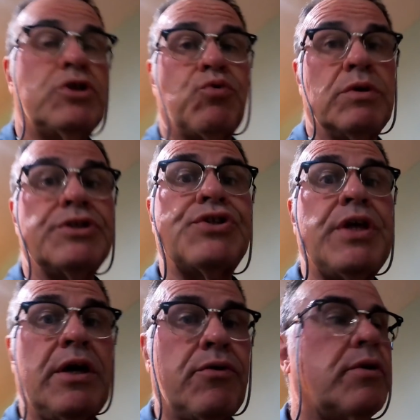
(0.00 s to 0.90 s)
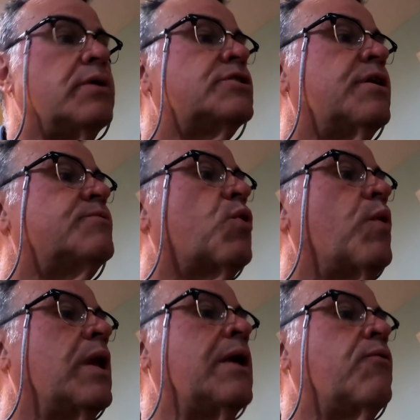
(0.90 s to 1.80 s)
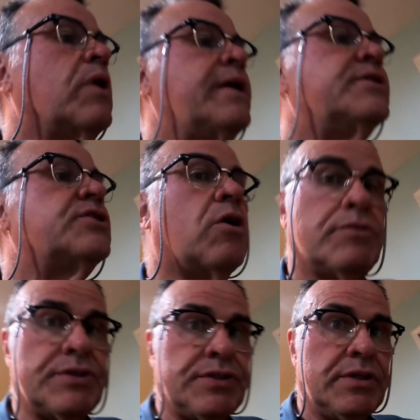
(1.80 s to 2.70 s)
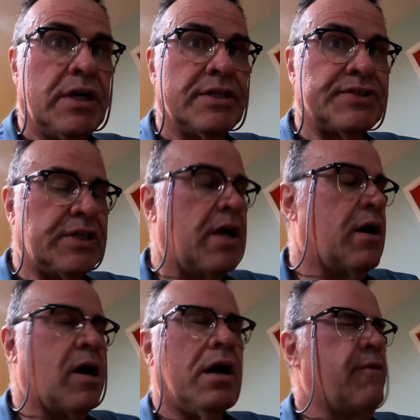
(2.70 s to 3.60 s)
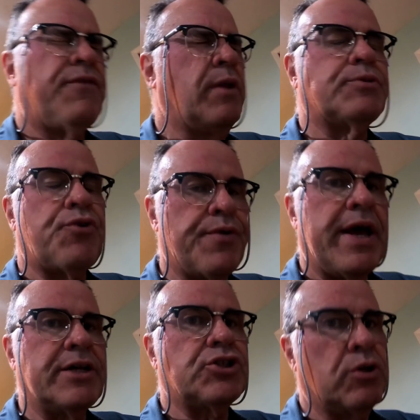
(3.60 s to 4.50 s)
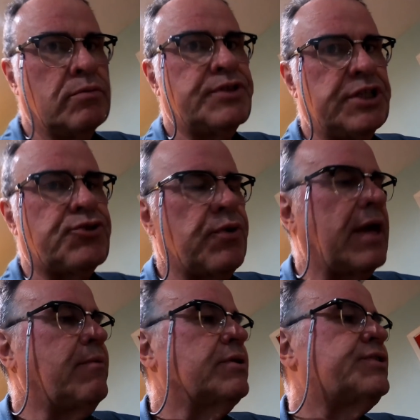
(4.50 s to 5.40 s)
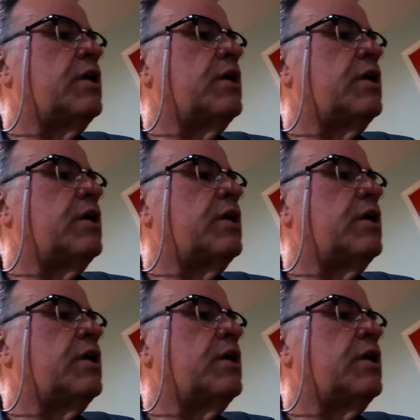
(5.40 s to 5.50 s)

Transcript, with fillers: which was then subsequently released on a uh, uh, Philips uh, Phillips International, sister label of